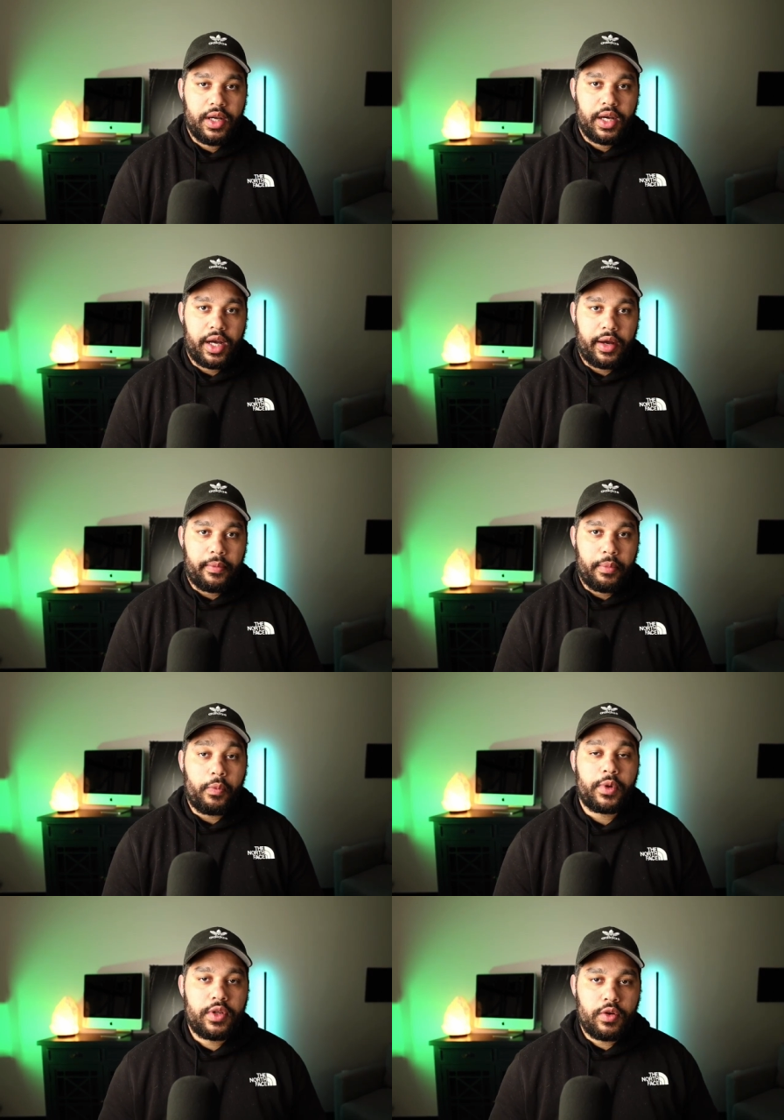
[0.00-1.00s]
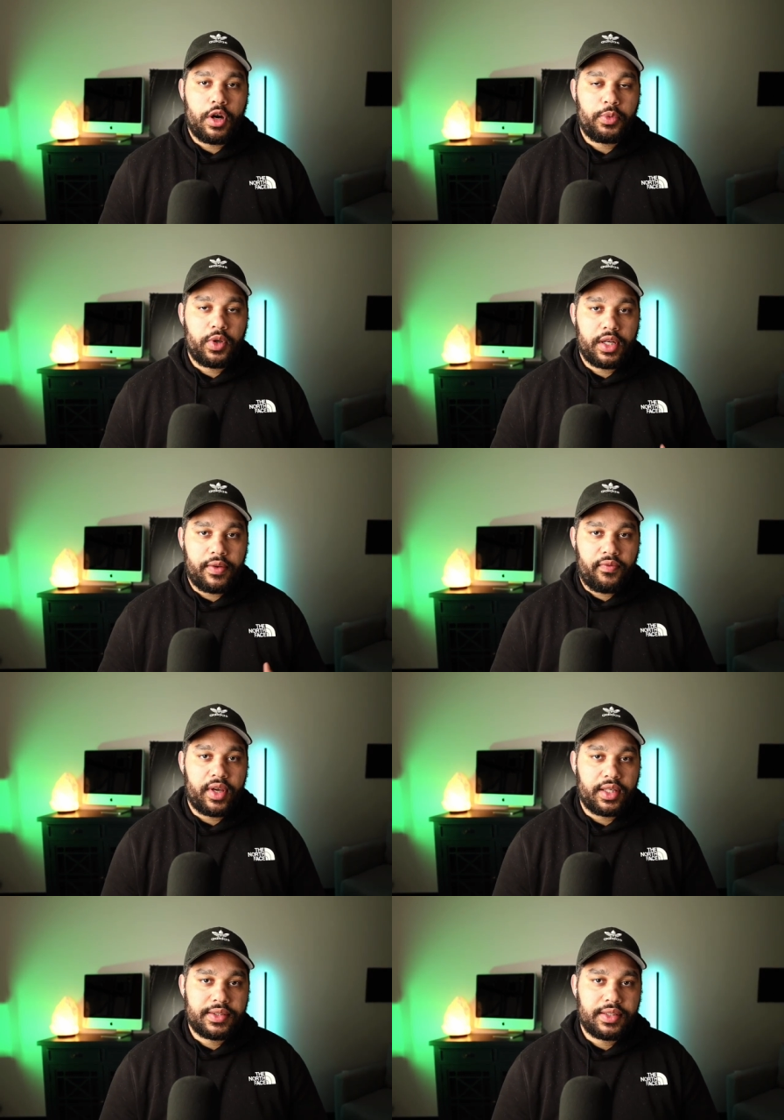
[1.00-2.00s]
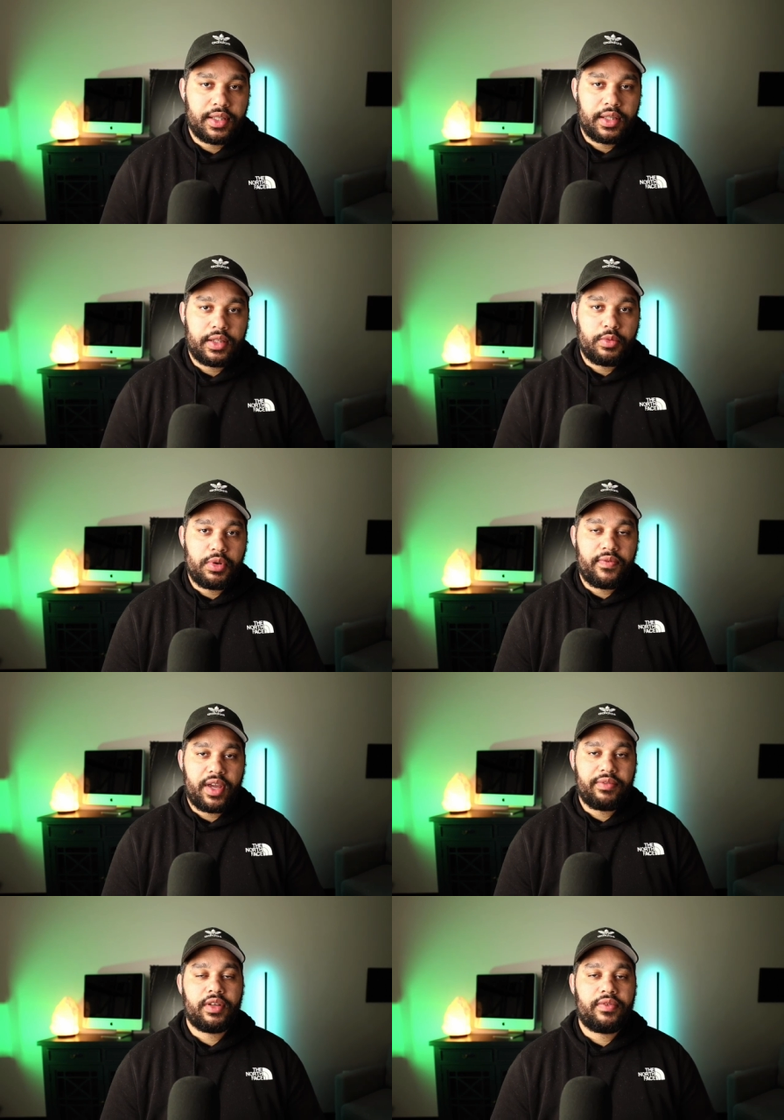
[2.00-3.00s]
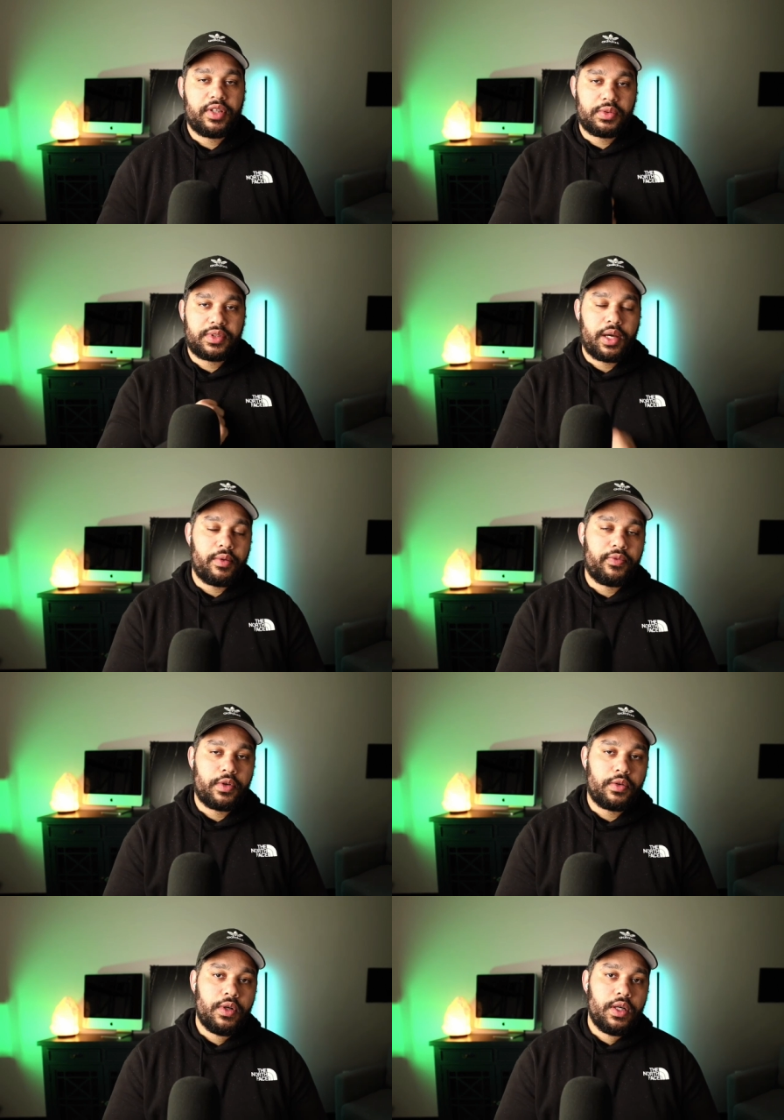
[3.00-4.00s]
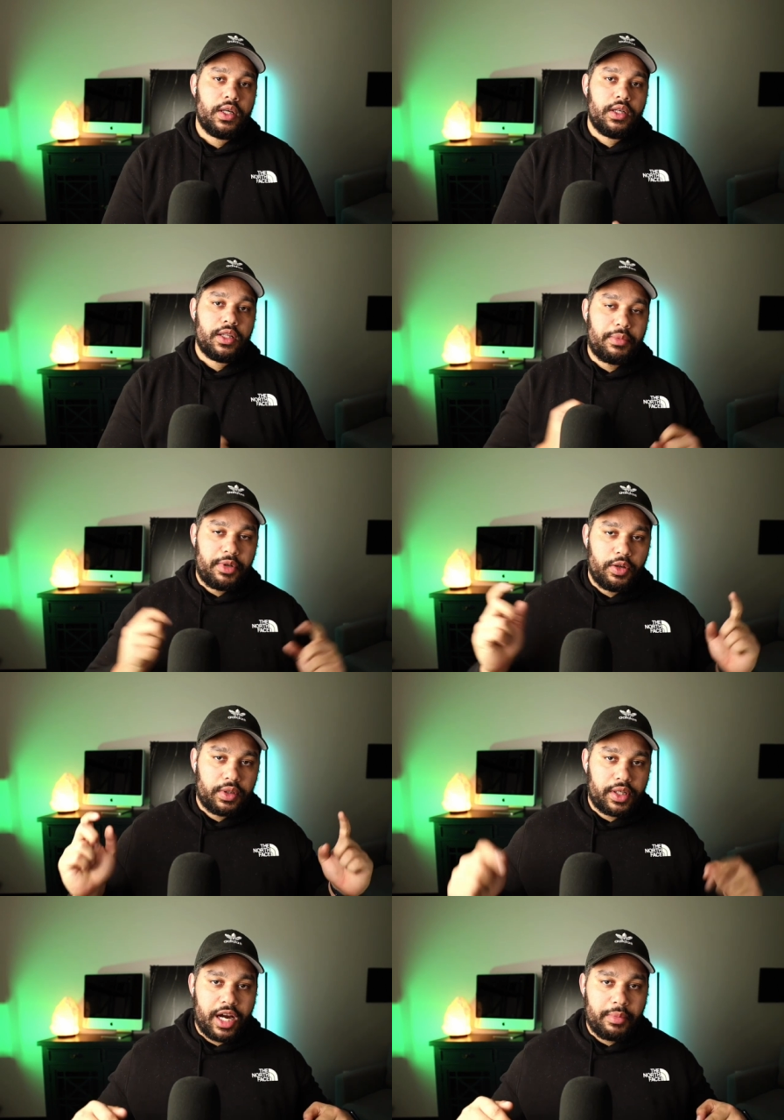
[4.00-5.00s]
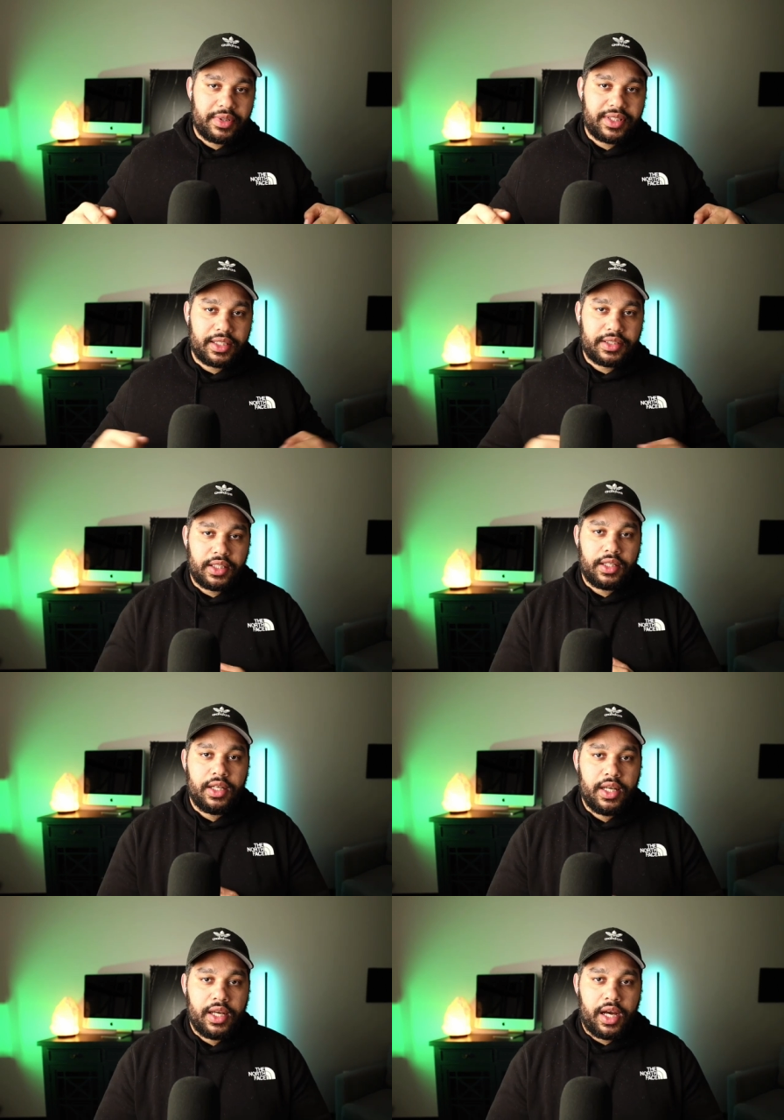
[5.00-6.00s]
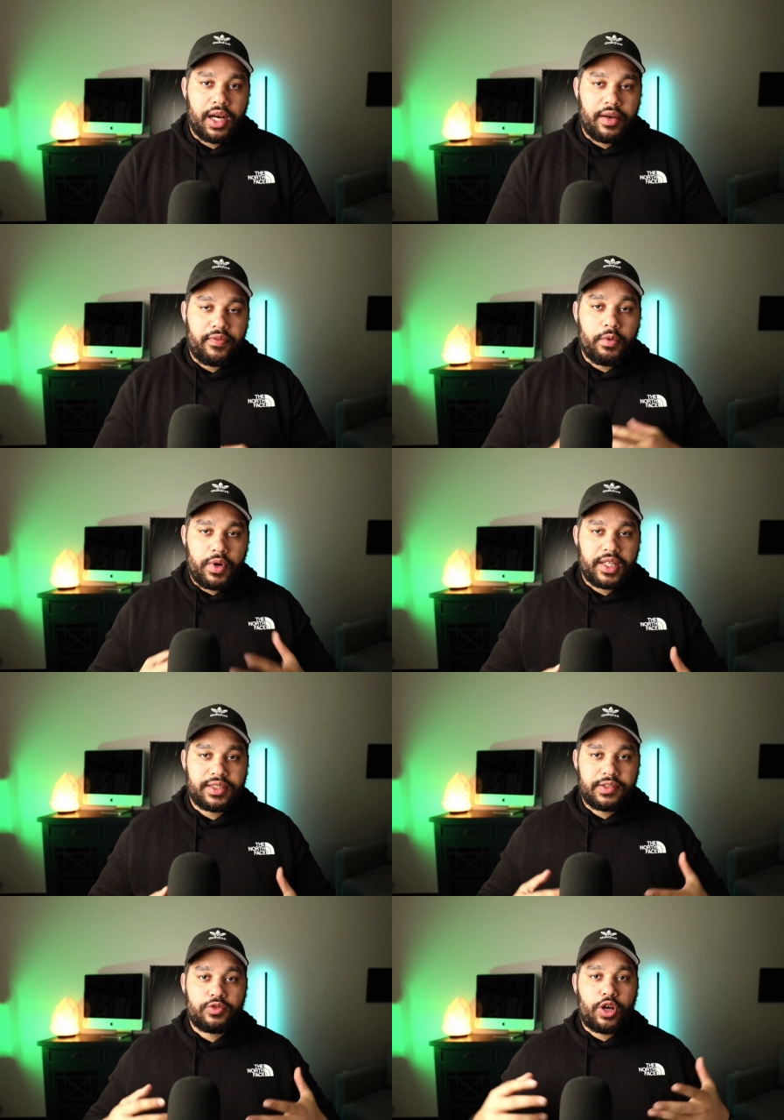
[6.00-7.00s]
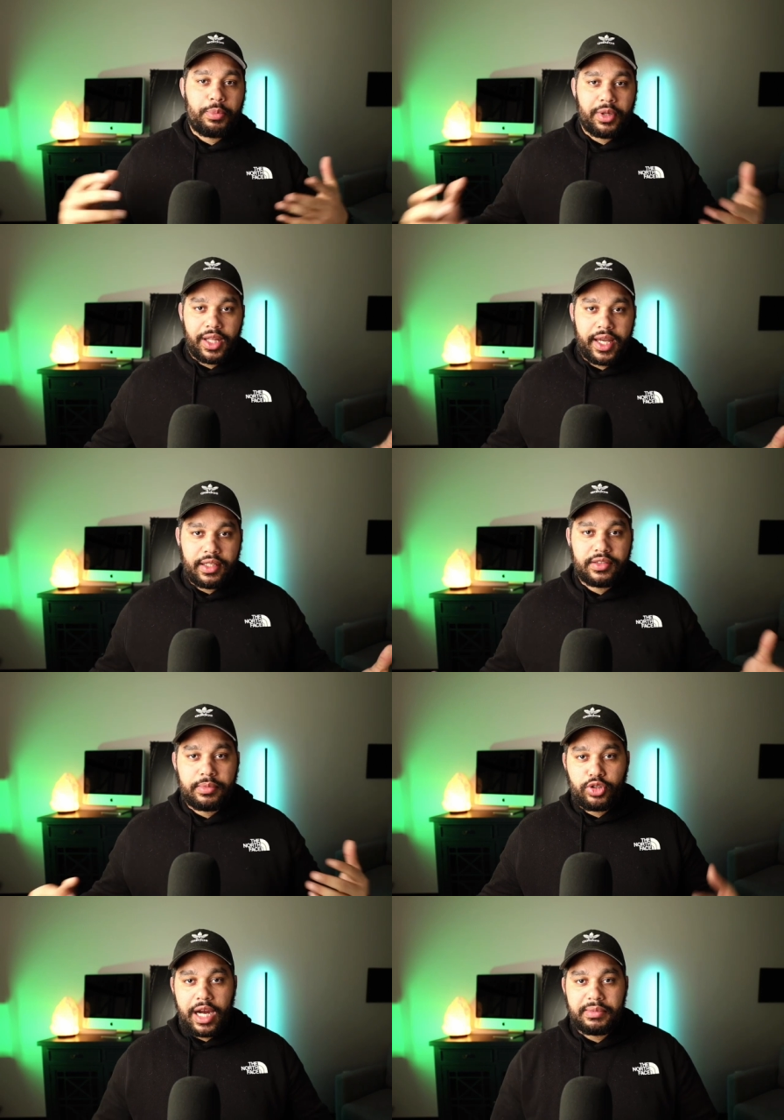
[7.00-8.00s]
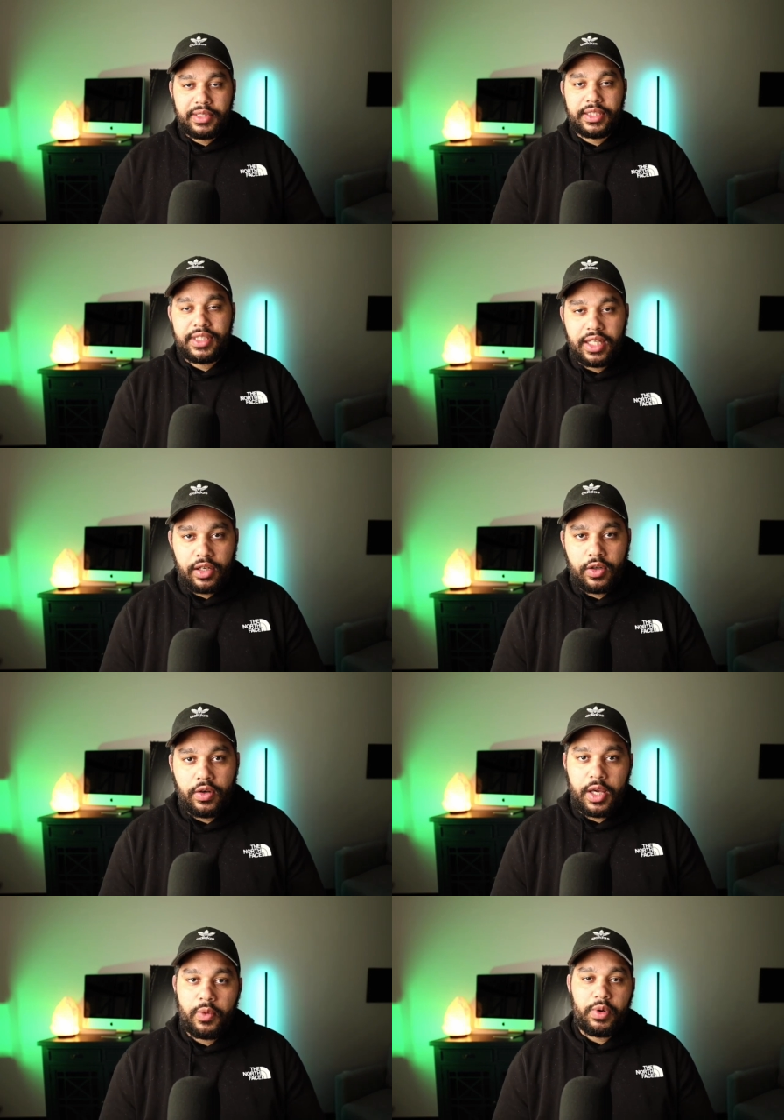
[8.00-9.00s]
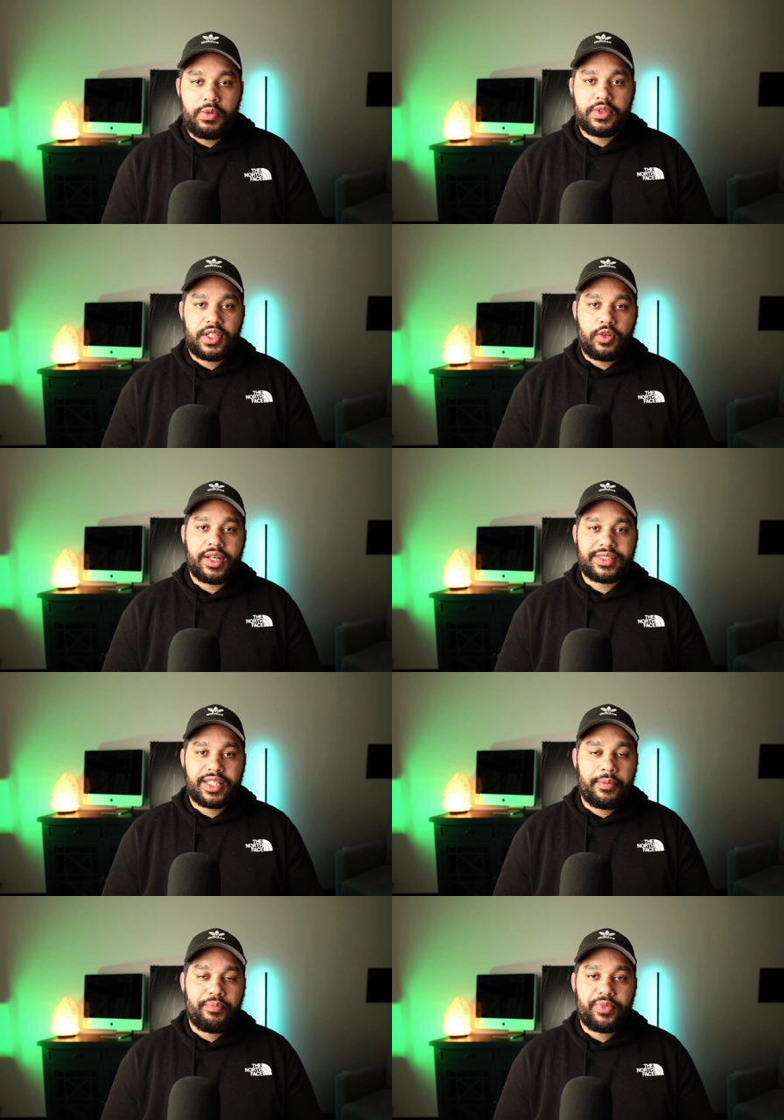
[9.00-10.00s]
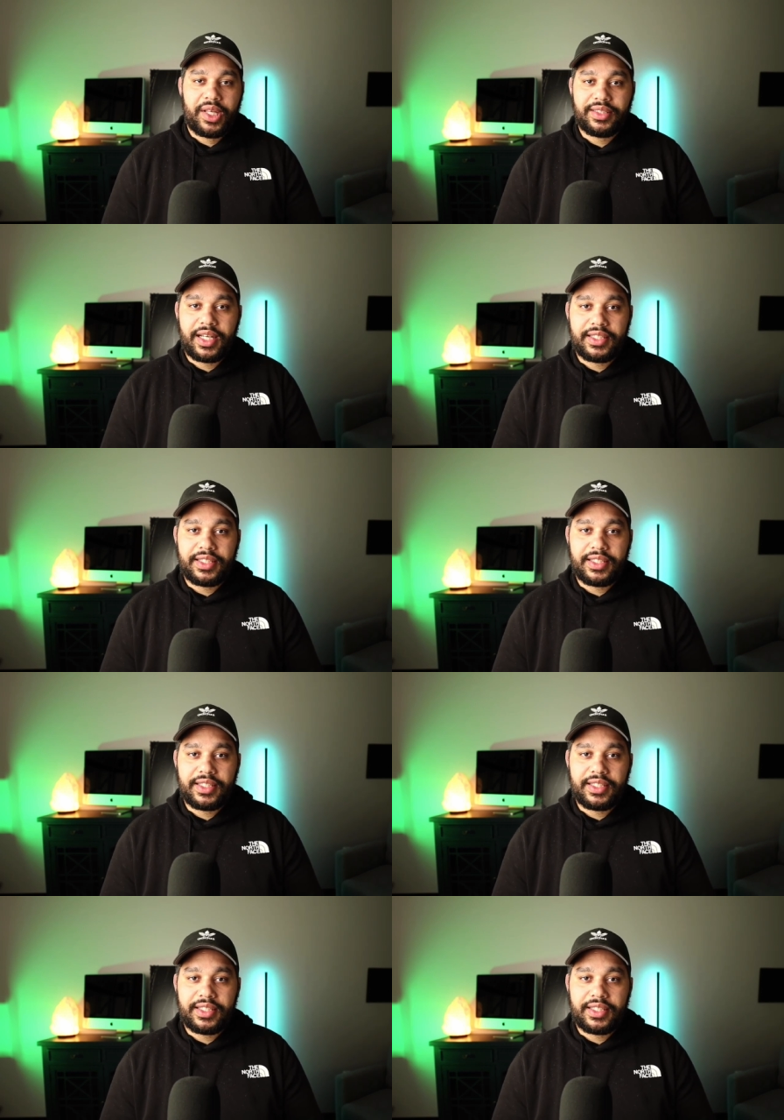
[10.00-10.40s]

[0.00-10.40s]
Um, but we do hope you get it fixed. Do me a favor if this was helpful, let me know in the comment section. Uh, if it was, drop a like, subscribe to the channel, and we will see you next time. Thanks, guys.